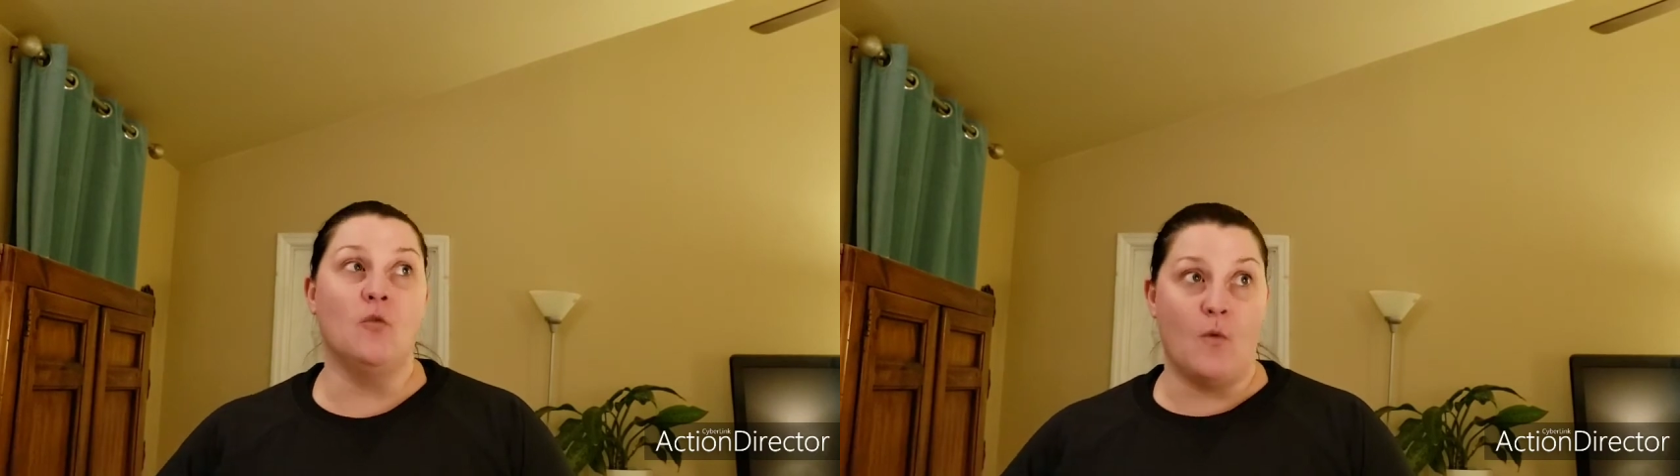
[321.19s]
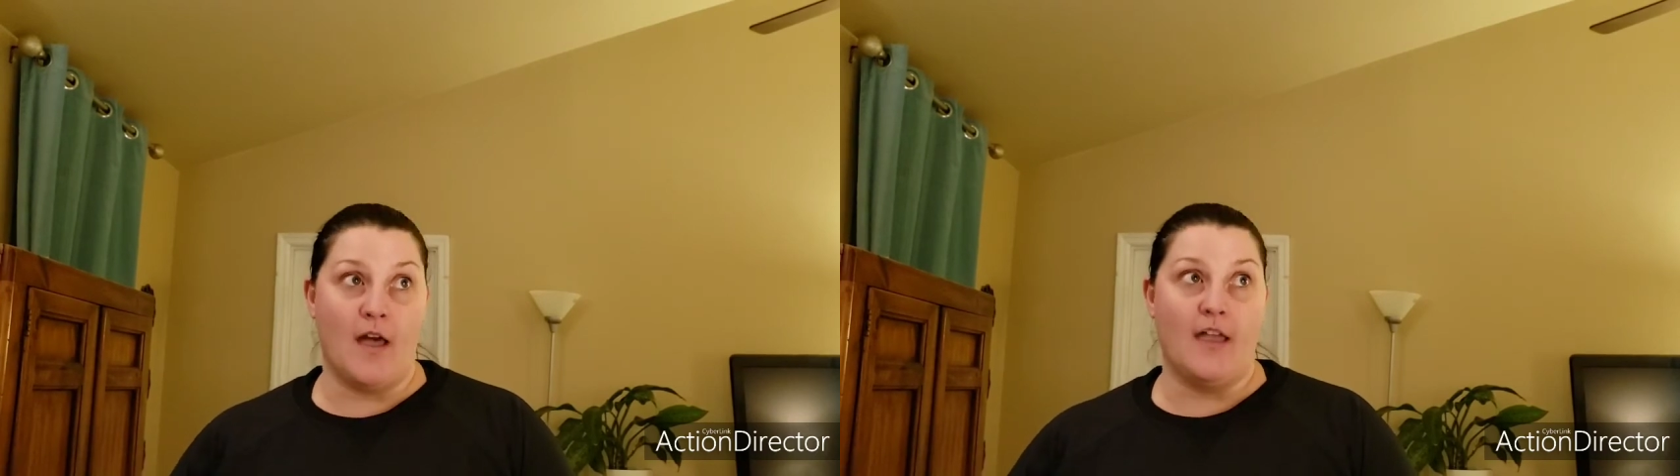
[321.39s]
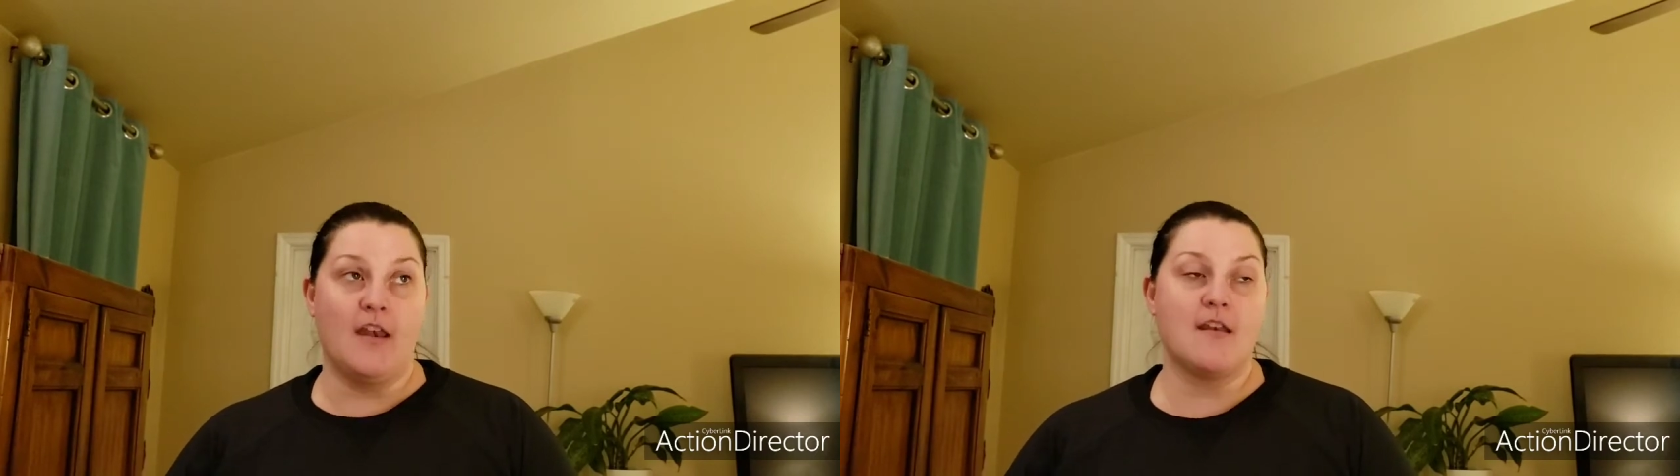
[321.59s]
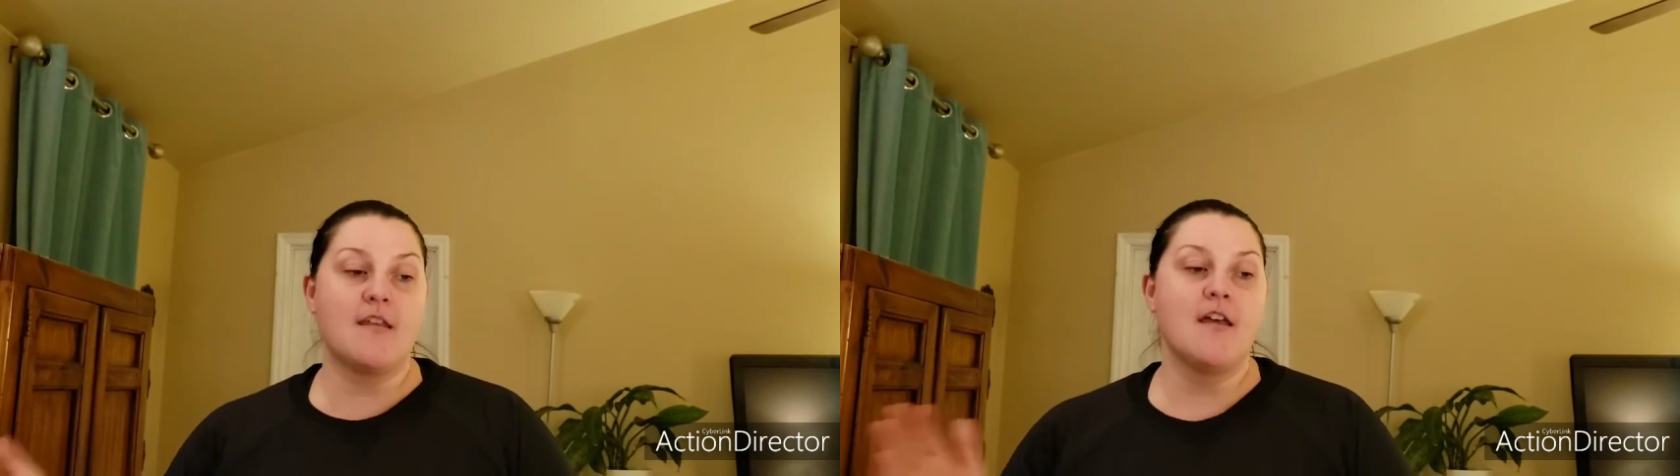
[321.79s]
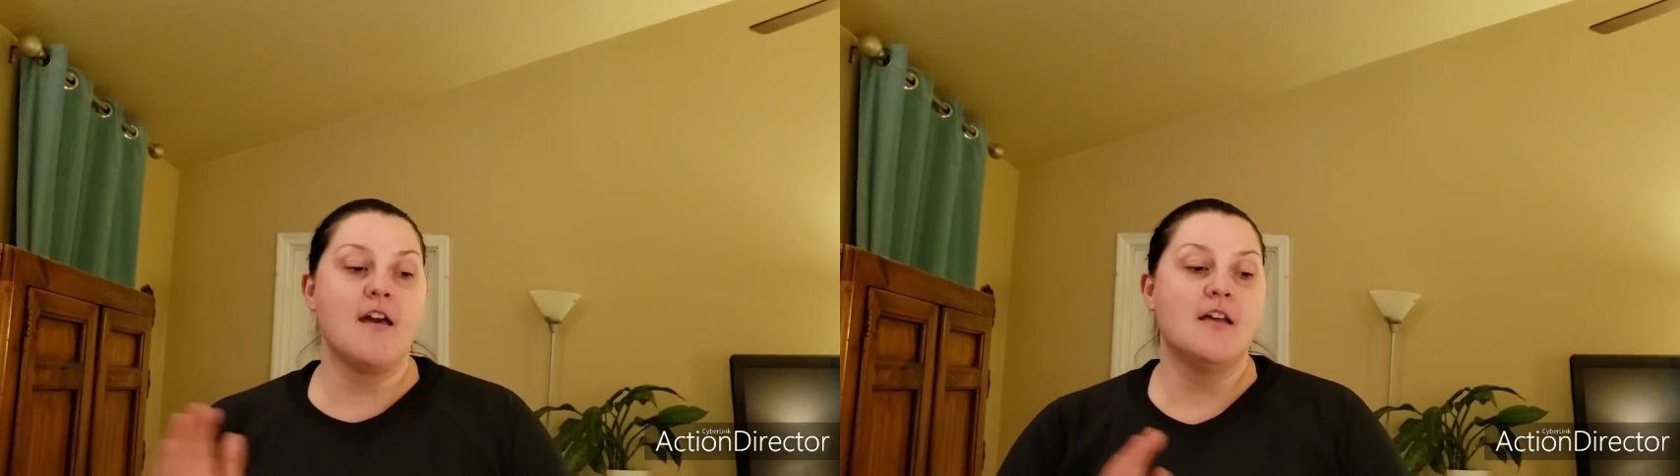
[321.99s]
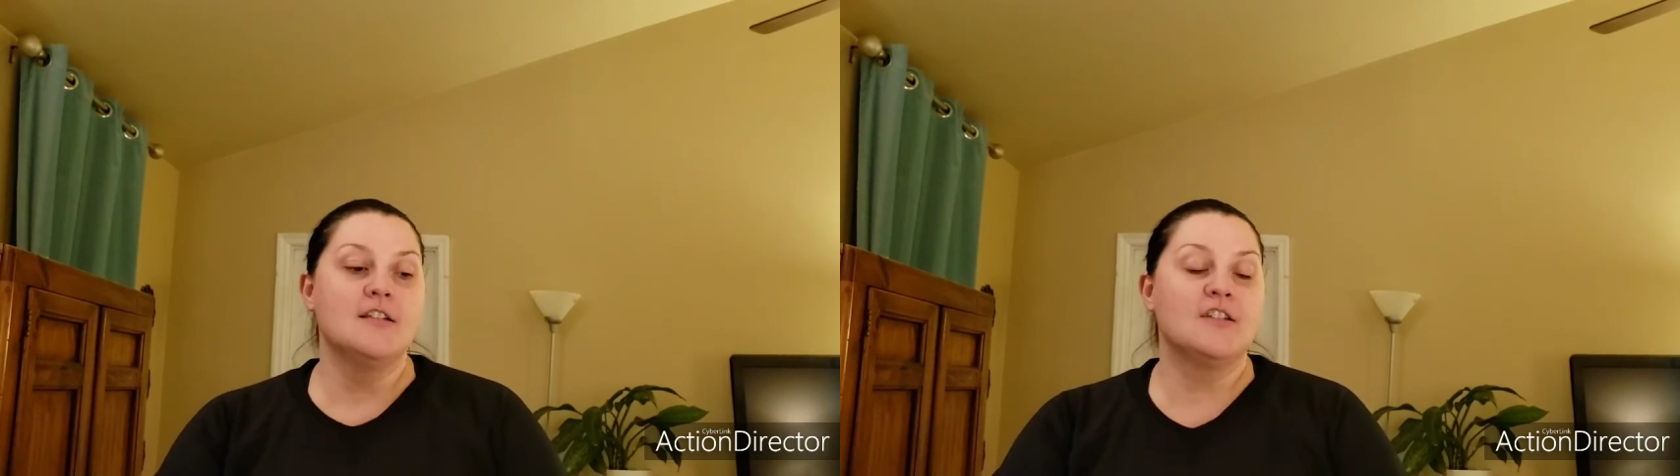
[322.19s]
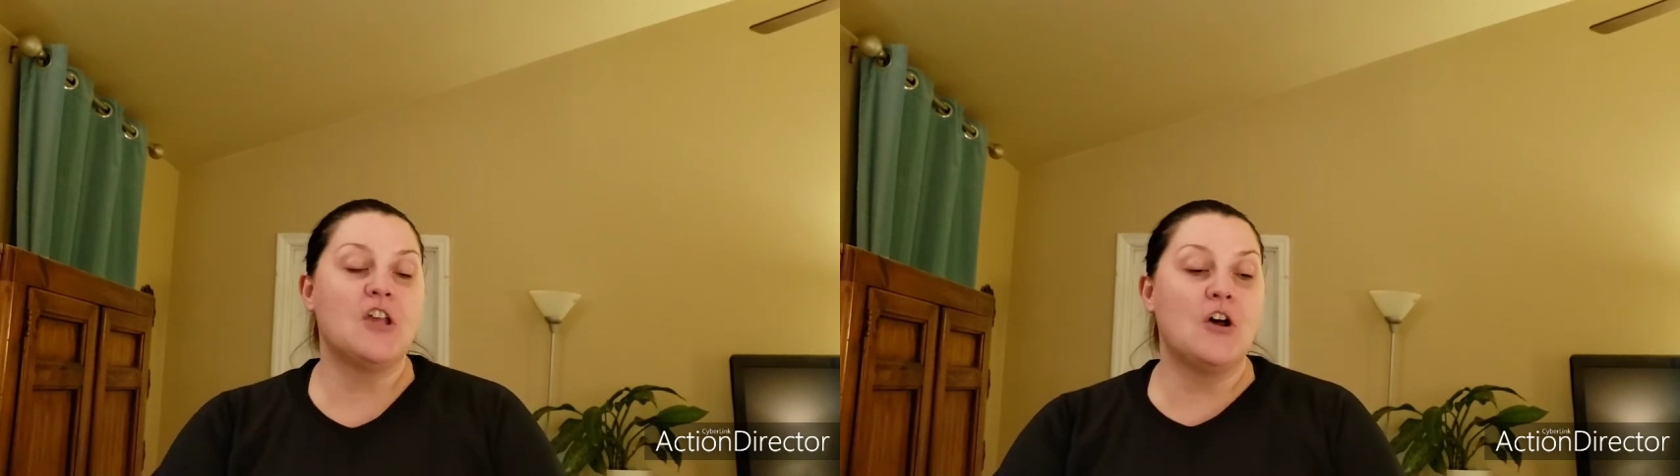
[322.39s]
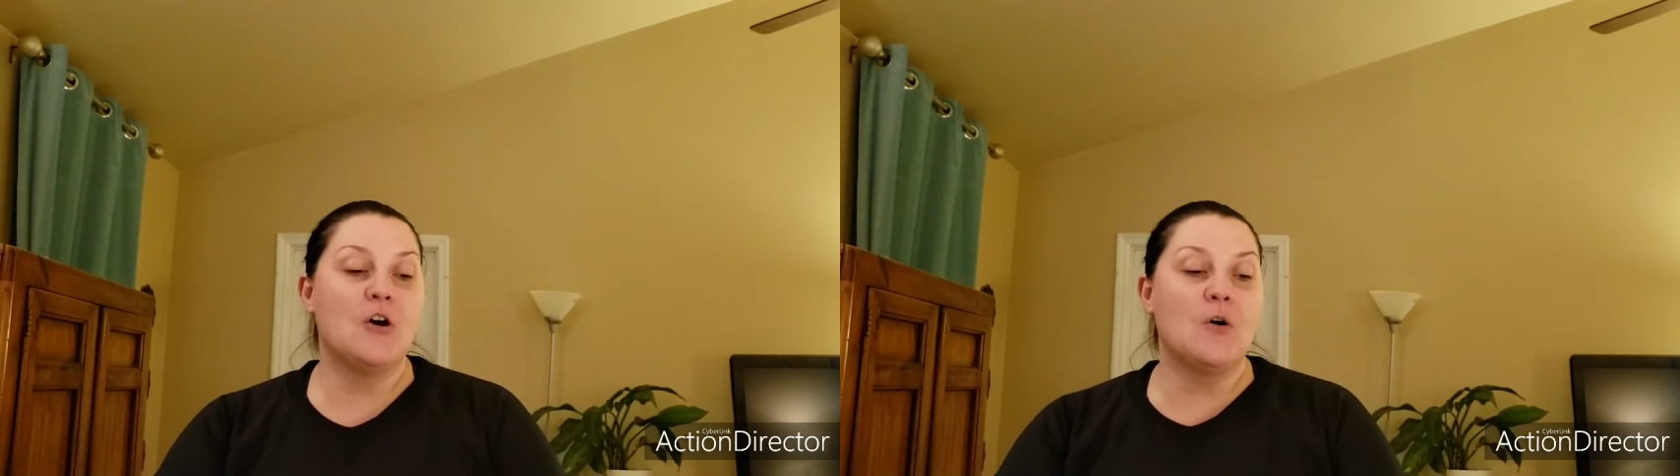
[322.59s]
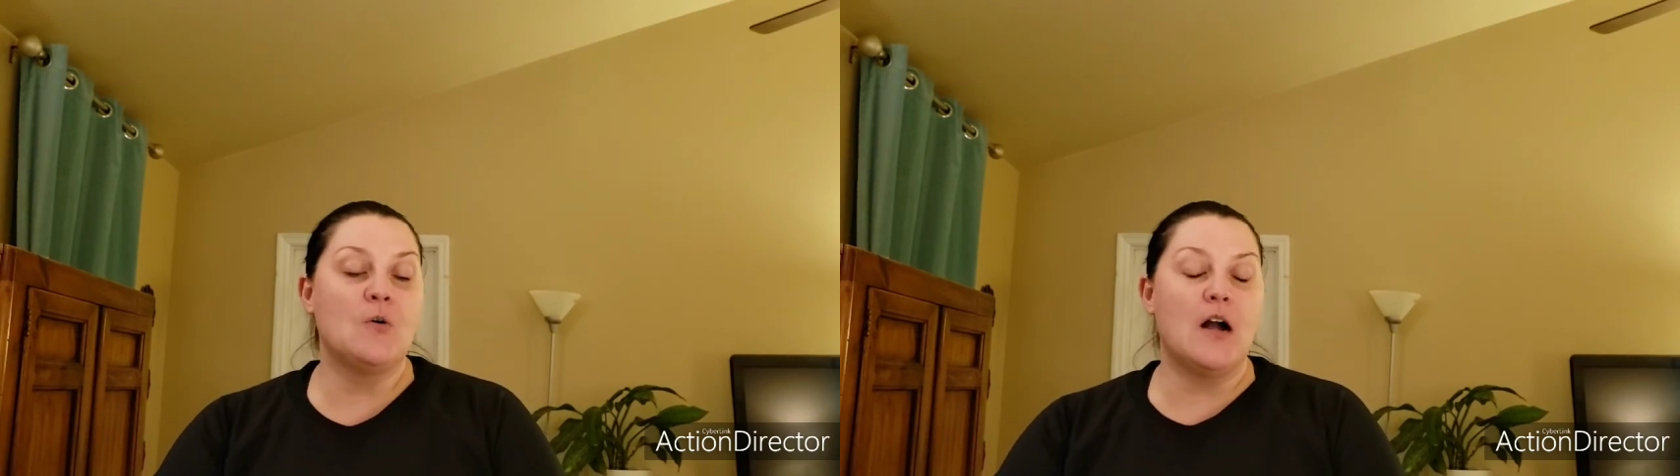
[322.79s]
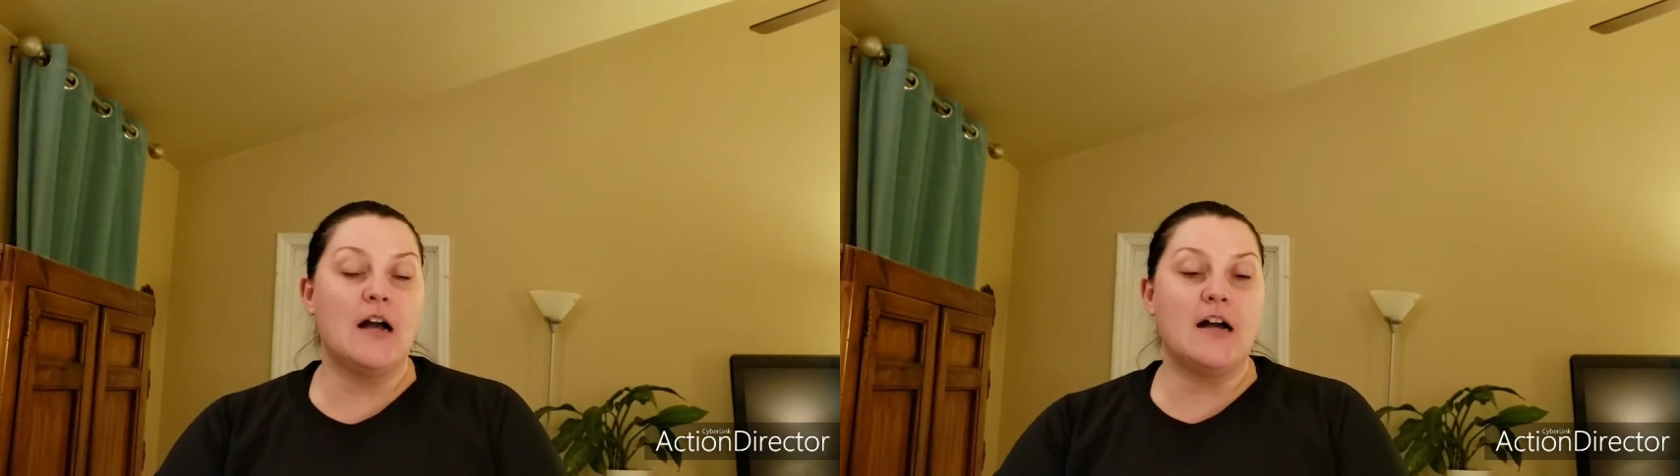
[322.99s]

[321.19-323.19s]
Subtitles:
when. So,